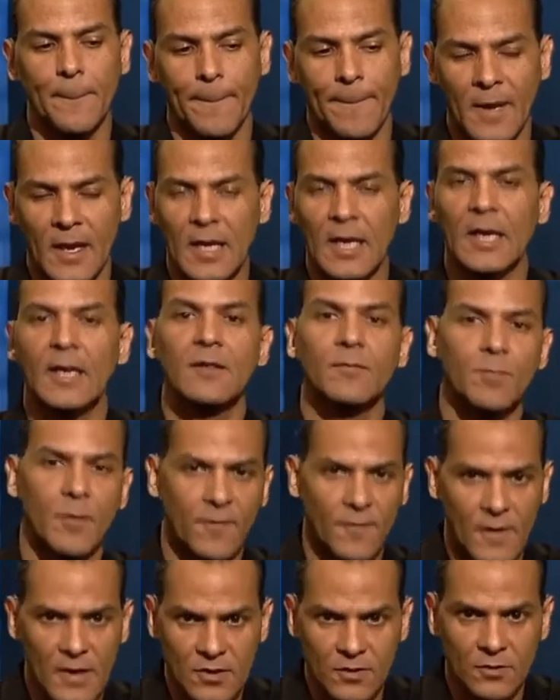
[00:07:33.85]
Again,
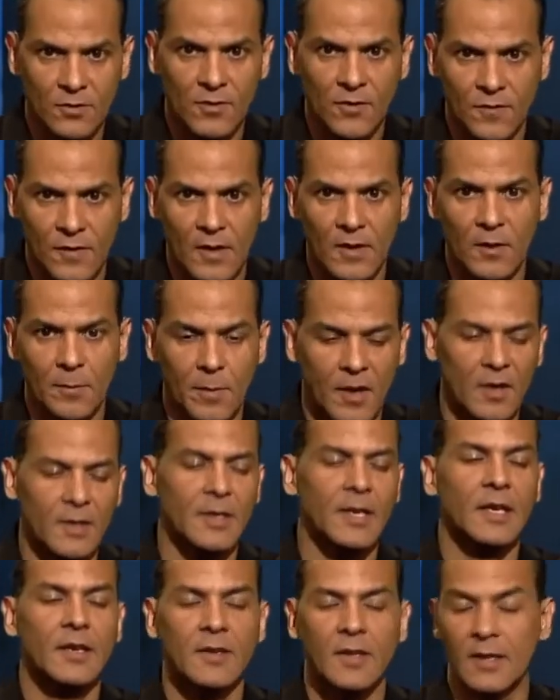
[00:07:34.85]
professionals frown upon
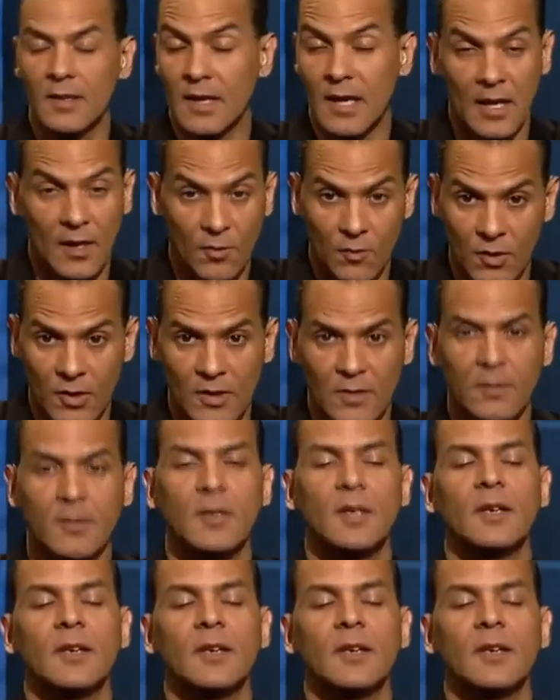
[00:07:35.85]
that, and I agree.